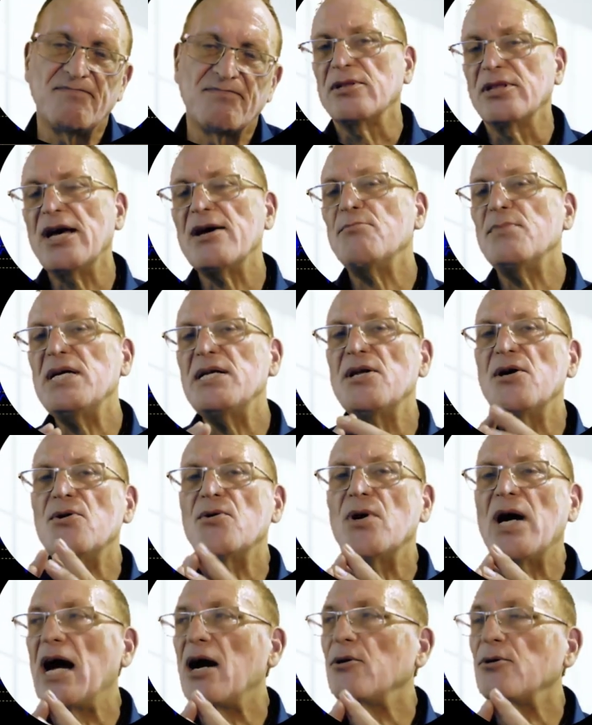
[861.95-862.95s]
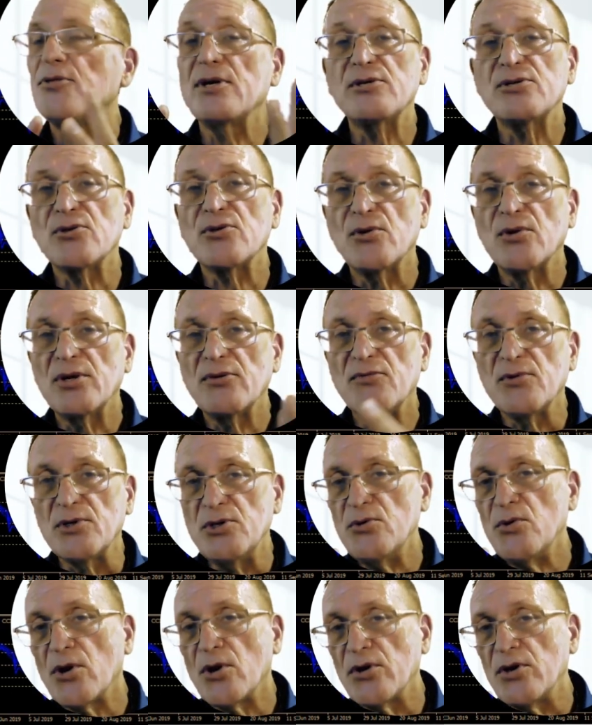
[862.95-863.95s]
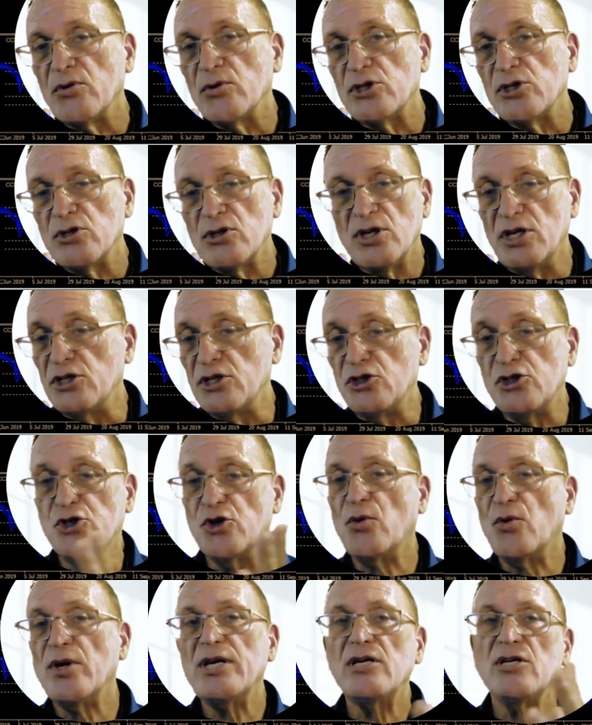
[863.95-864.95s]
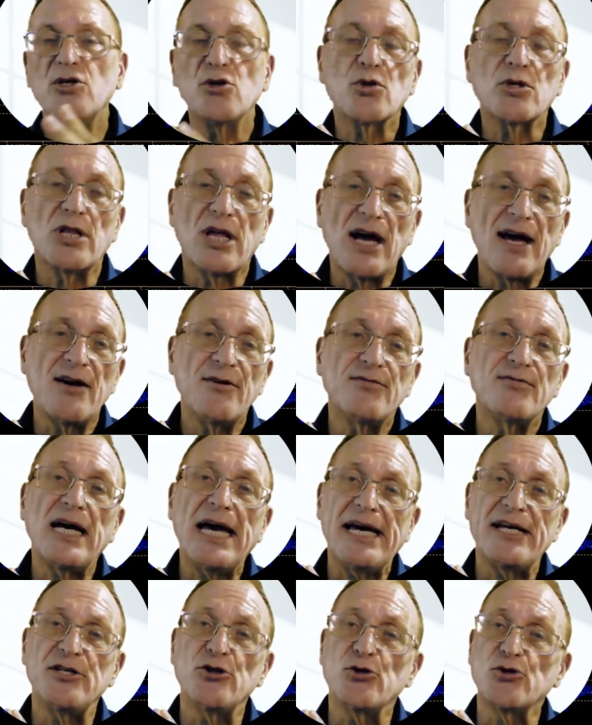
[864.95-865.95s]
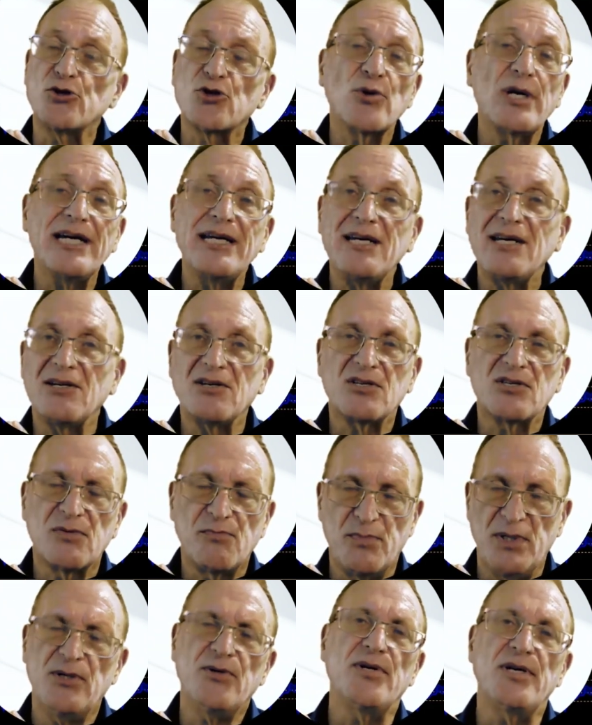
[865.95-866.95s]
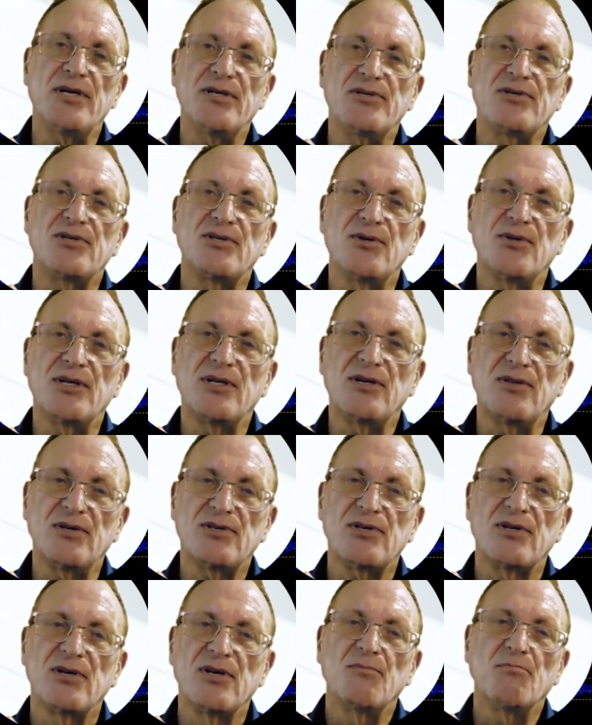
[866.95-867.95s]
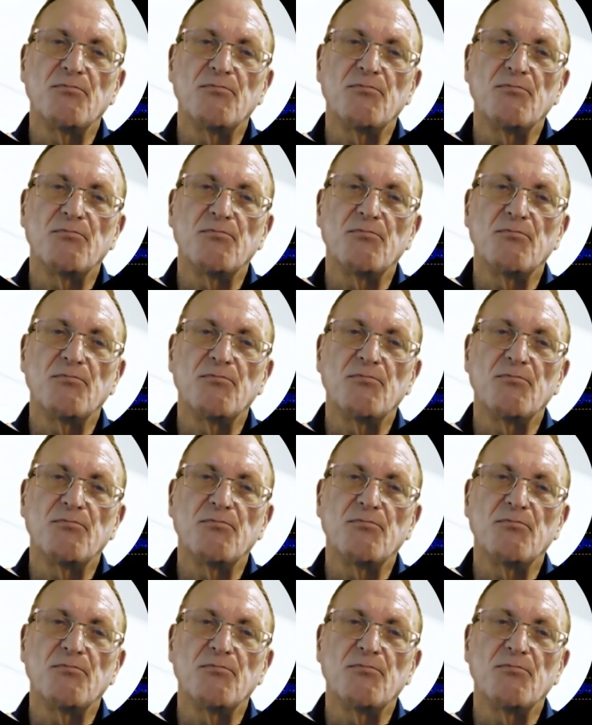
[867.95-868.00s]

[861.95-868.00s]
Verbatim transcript: Let me know how things are going for you. Are you enjoying your life and your trading experience during this